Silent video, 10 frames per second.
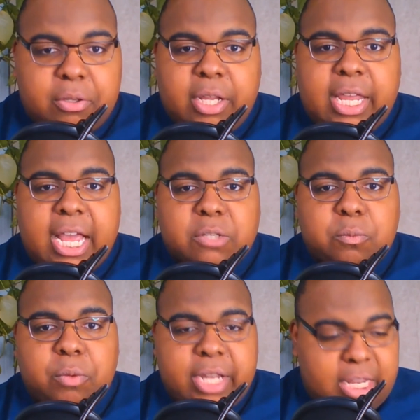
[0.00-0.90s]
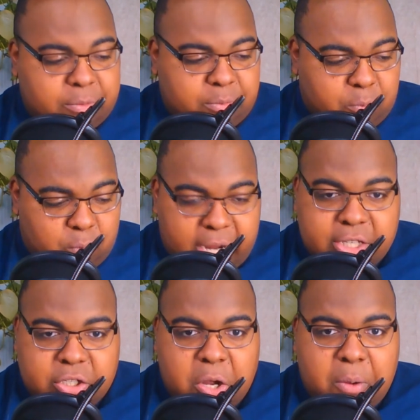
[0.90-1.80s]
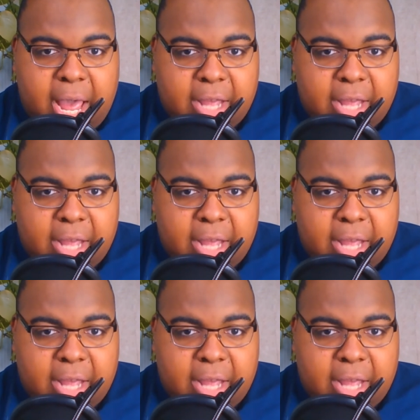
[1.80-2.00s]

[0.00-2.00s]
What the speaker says: he has one toe